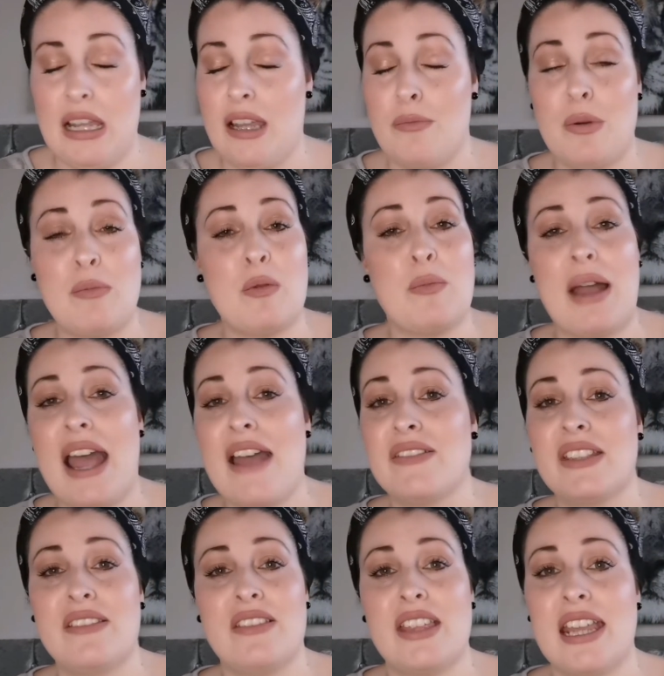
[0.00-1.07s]
bubble baths
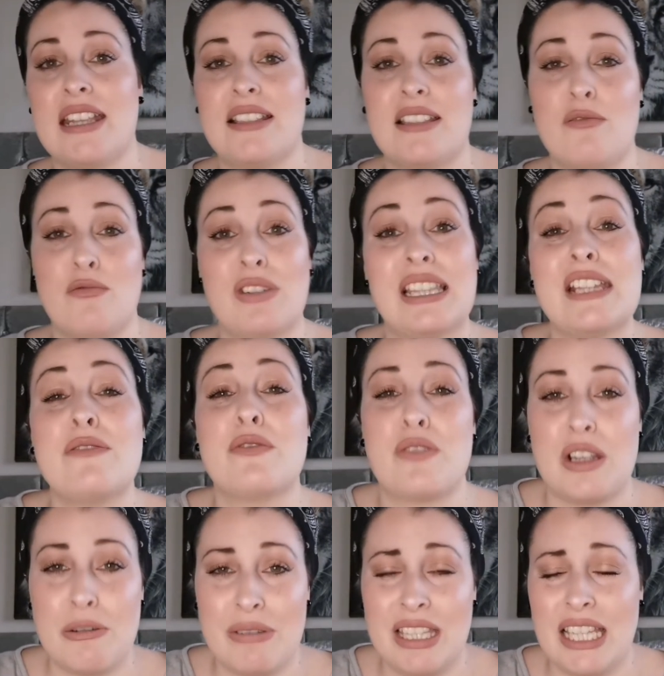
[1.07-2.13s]
and things really
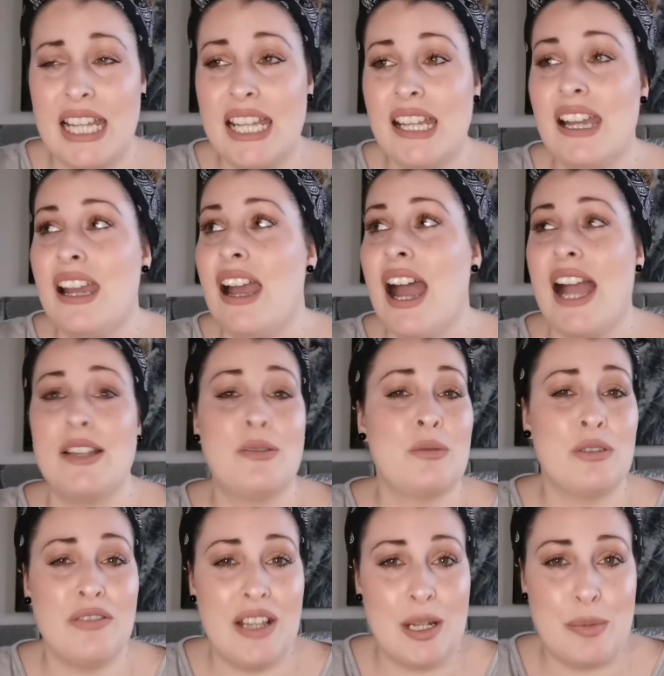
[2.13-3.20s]
frequently. I don't know
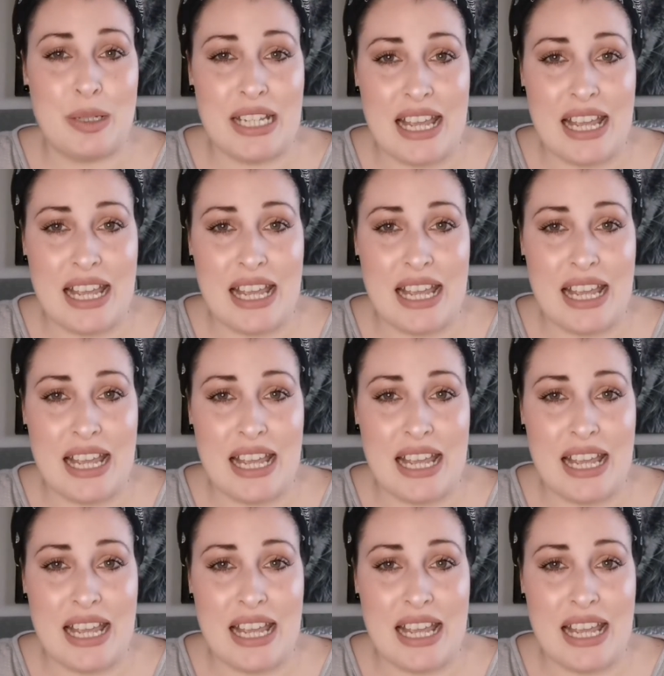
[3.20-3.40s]
if anybody